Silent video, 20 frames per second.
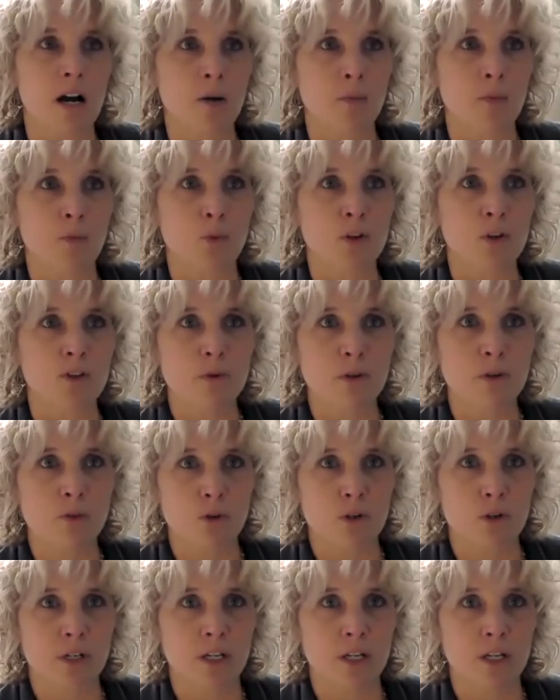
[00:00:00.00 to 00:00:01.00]
we've been
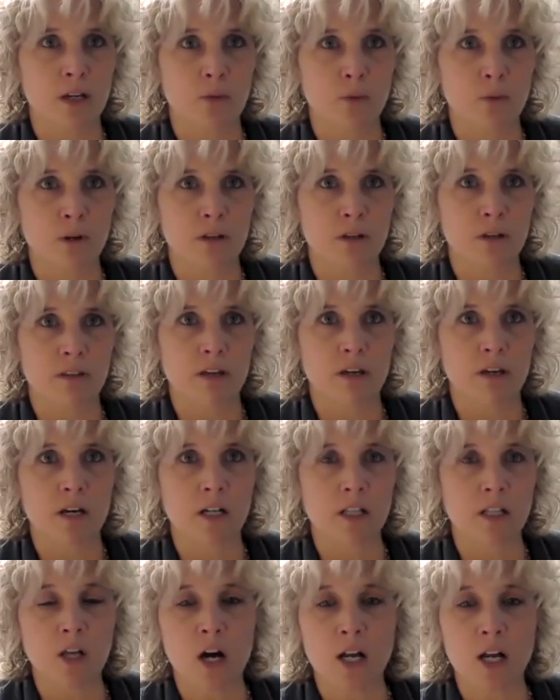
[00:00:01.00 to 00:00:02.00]
working with
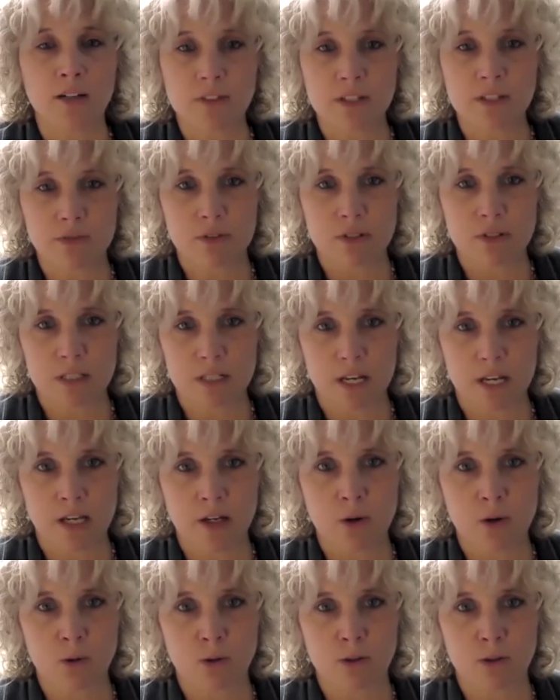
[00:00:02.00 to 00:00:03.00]
a lot of different
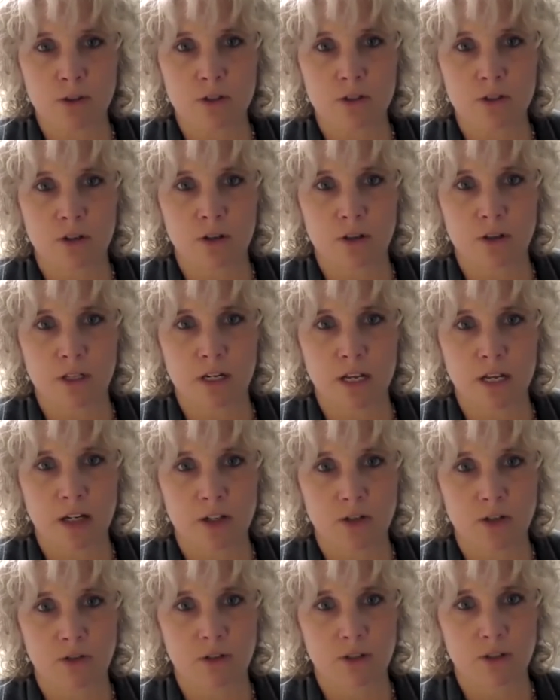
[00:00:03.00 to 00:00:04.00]
stakeholders on the
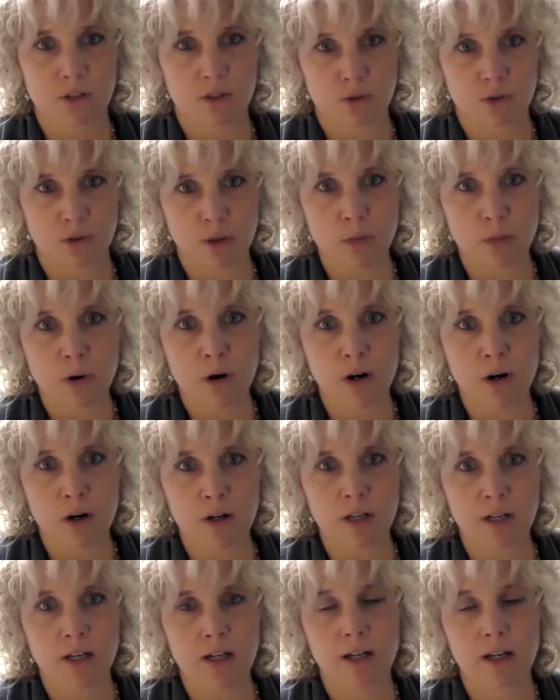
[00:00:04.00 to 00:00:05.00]
National Historic
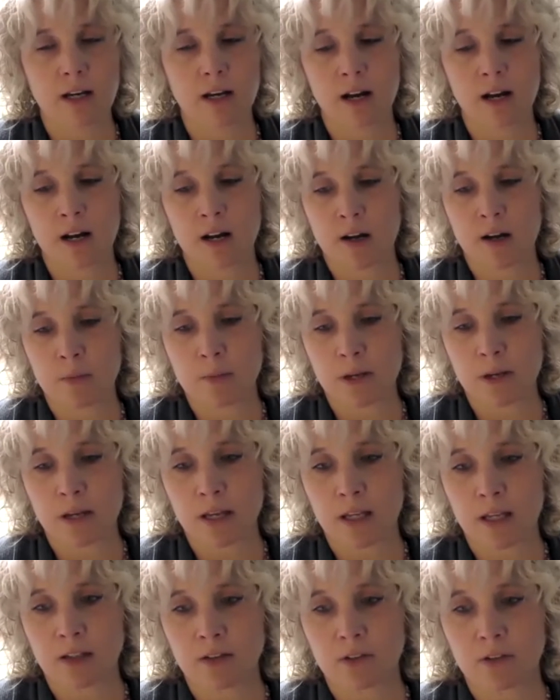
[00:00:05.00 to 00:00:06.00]
Park,
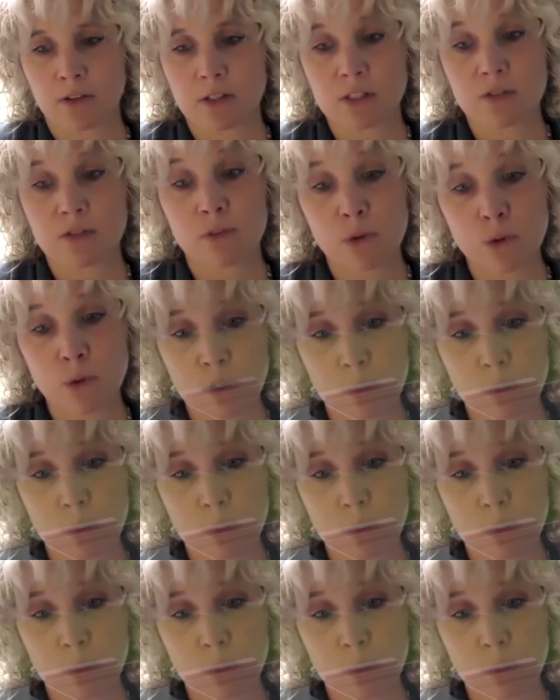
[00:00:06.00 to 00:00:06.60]
and this viewing